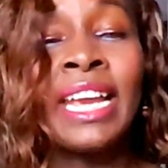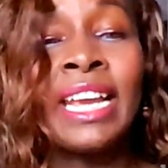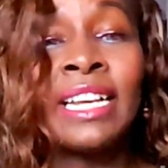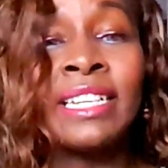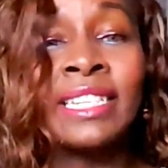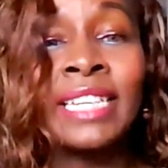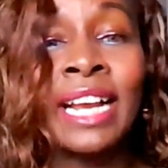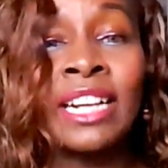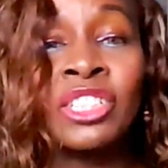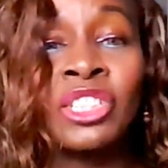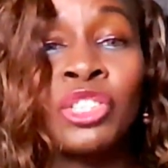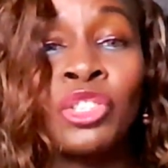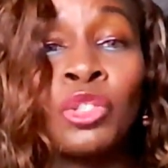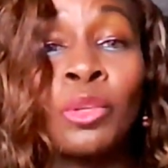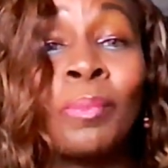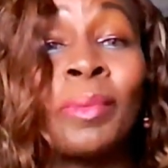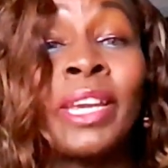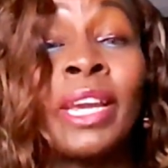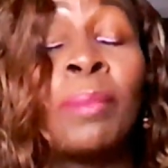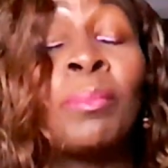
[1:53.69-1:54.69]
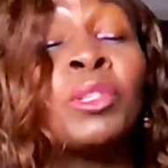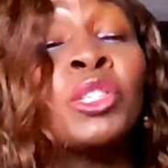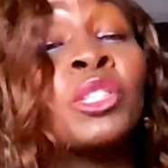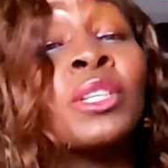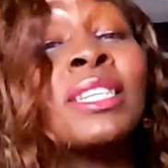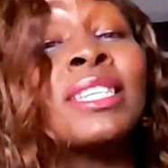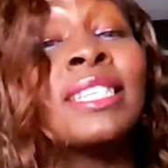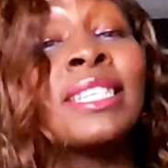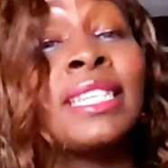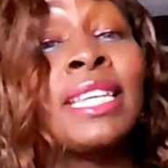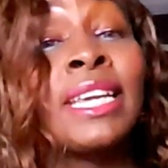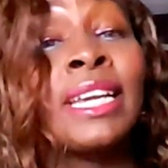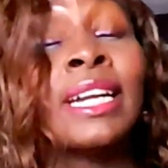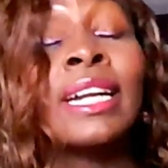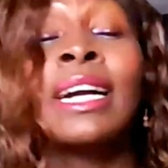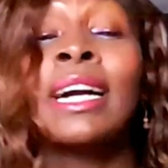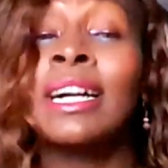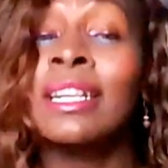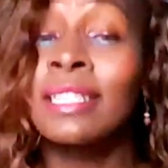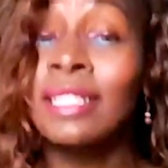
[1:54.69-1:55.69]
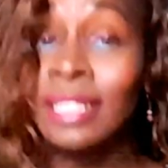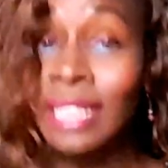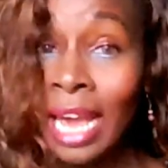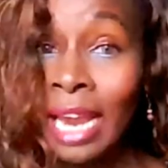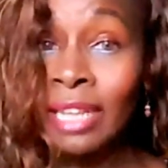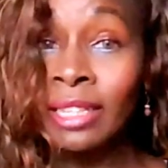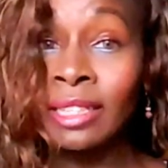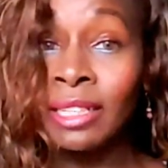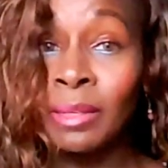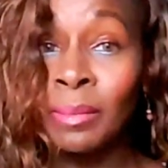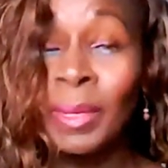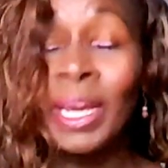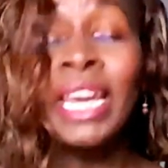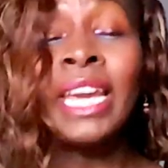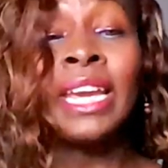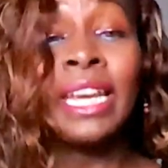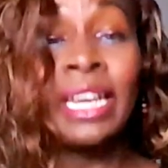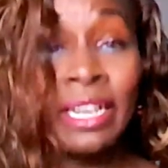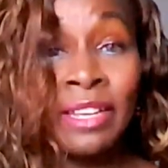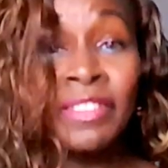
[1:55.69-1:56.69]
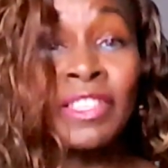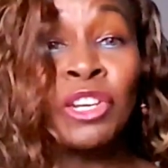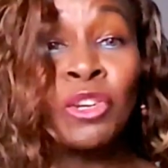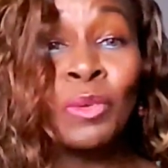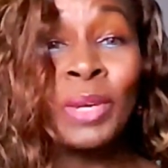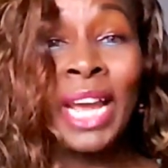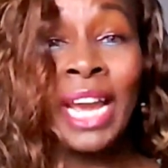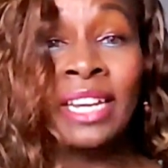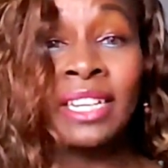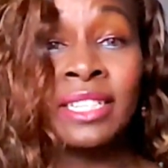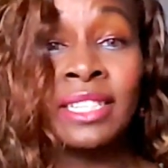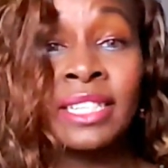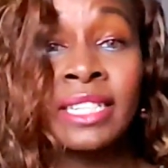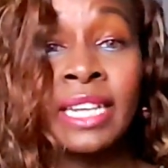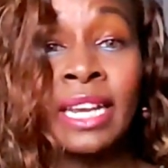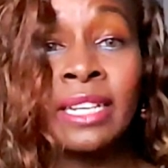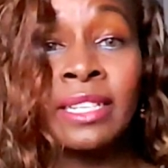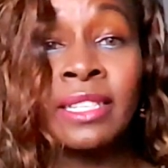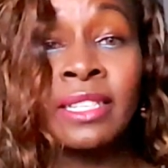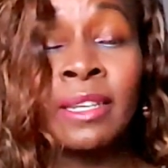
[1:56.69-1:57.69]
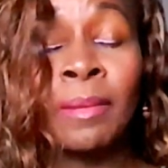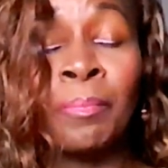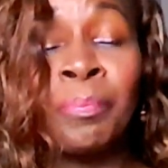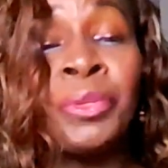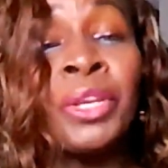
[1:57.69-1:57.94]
is actually to be able to seek asylum in the United States.